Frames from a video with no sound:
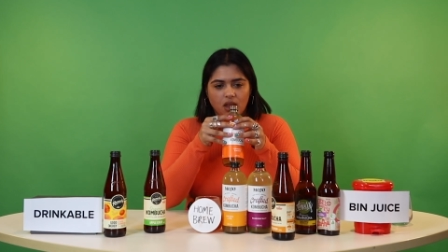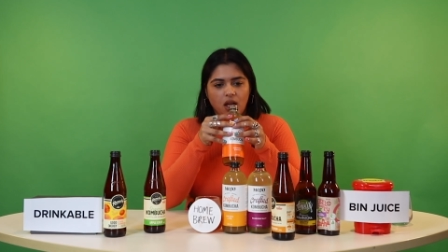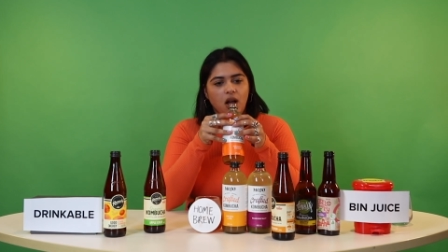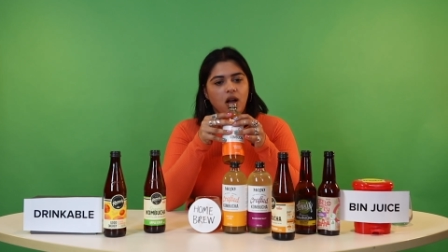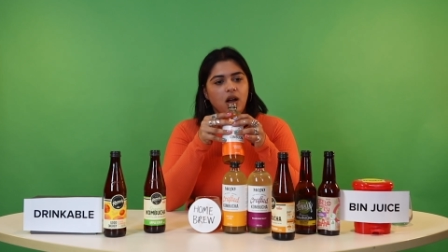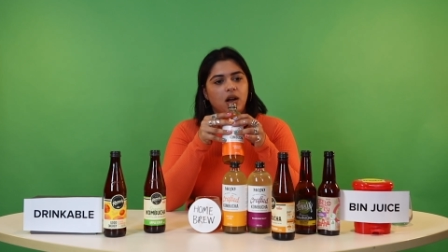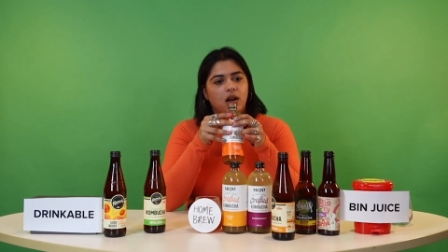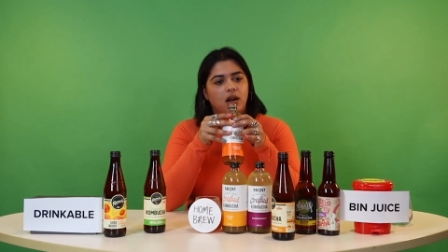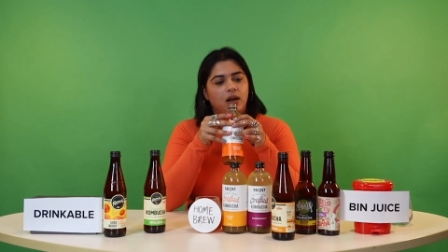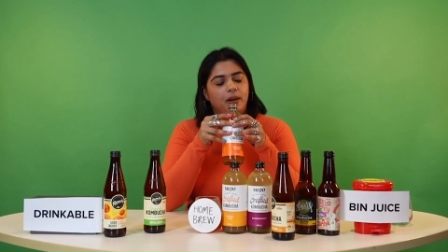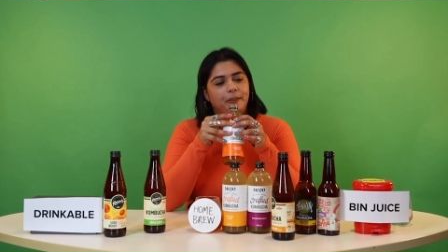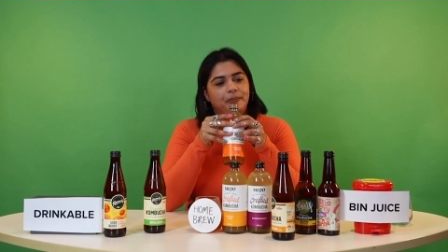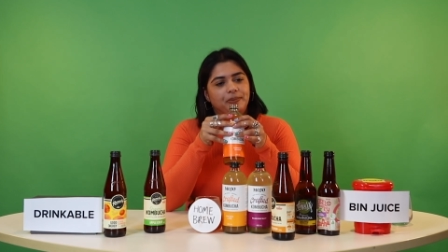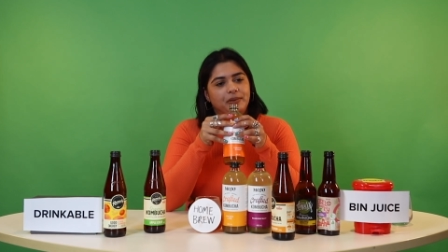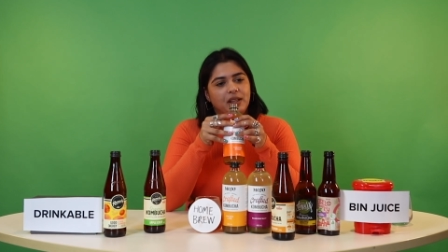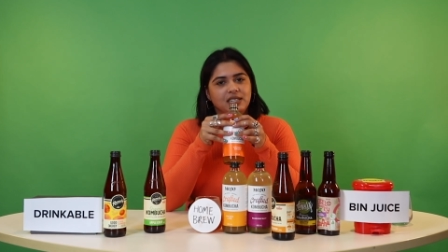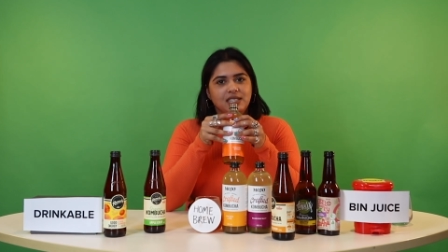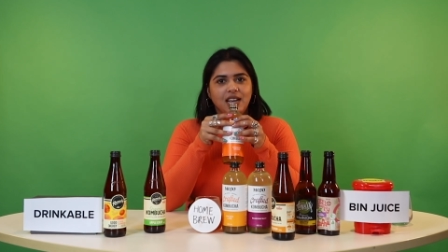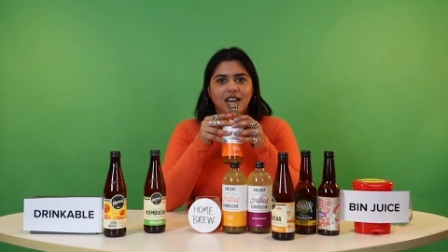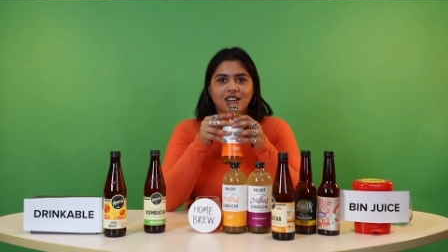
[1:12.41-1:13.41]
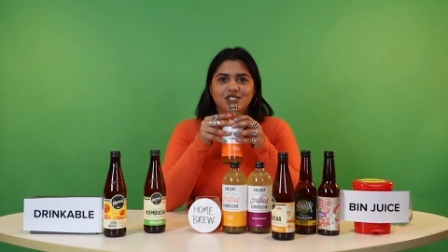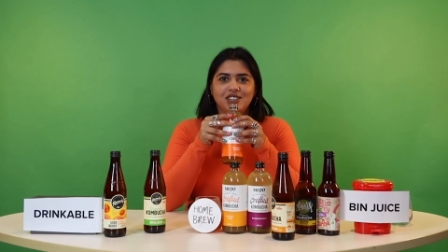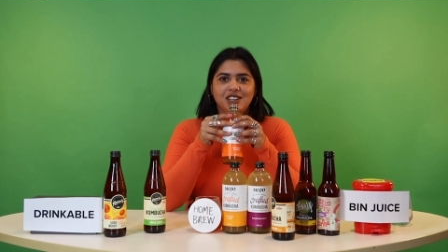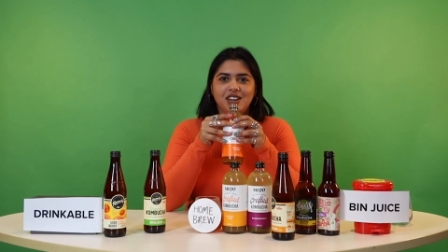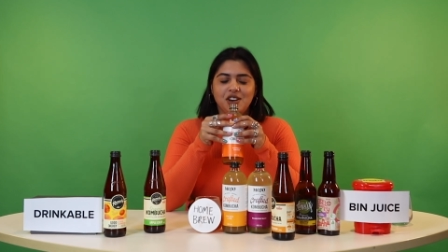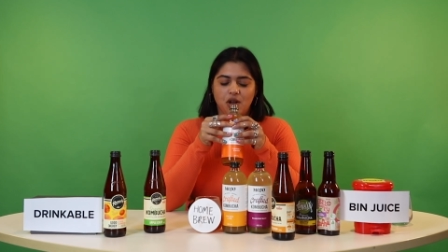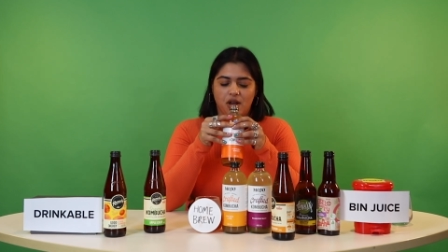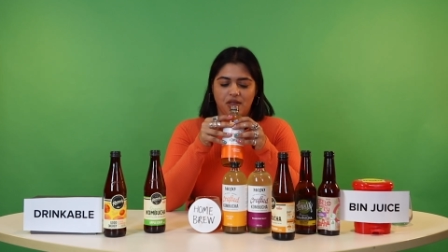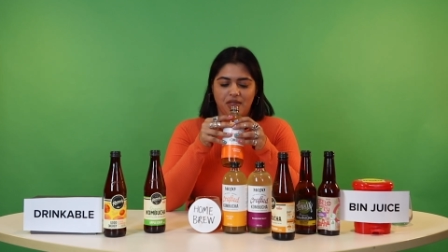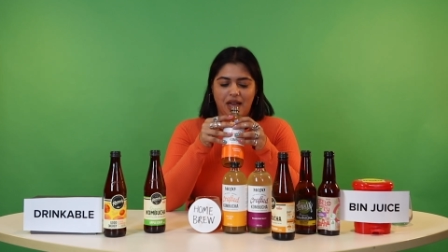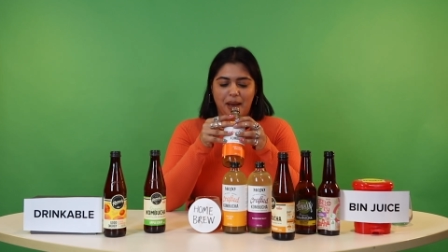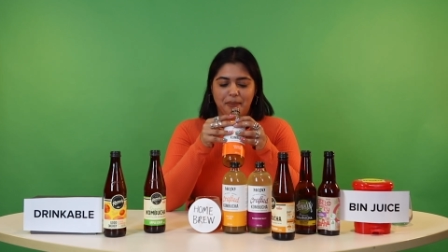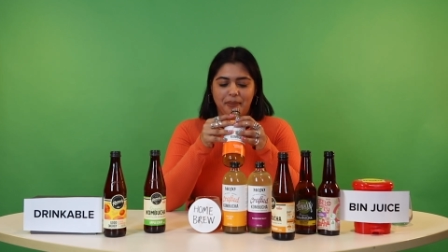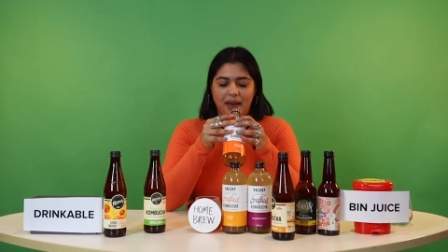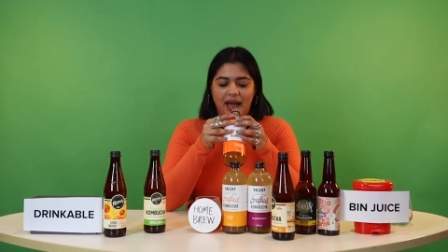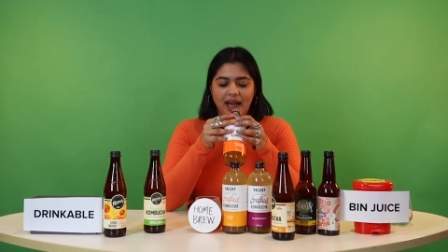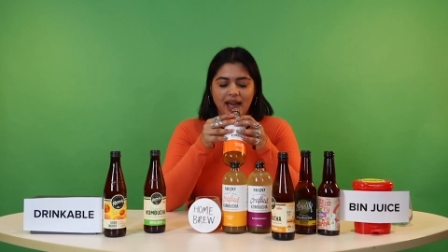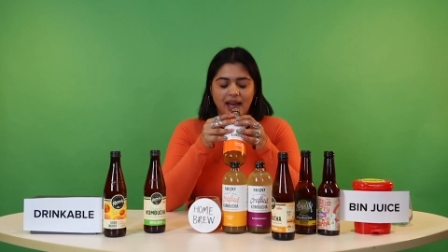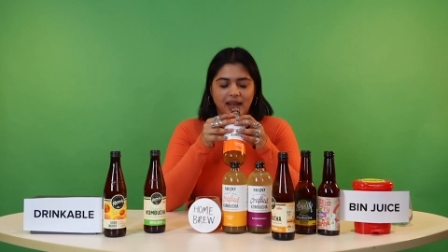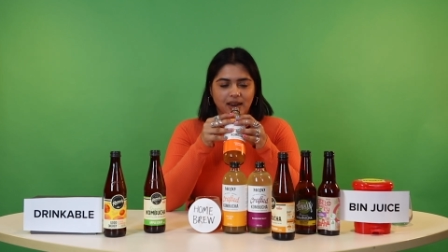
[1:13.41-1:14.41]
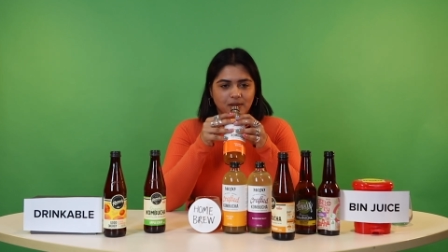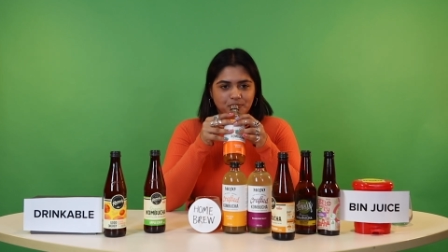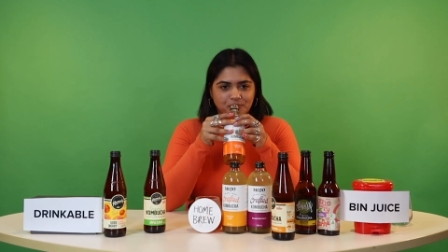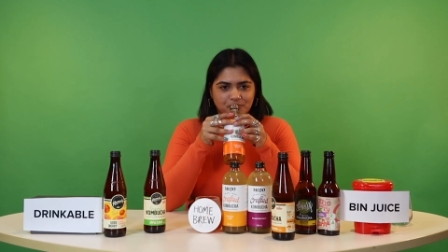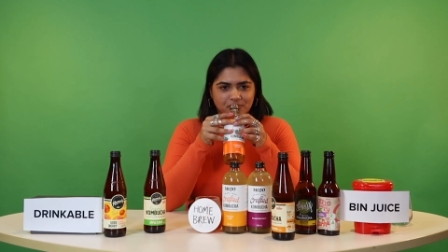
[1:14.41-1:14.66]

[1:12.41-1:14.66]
Oh, that's actually not that bad.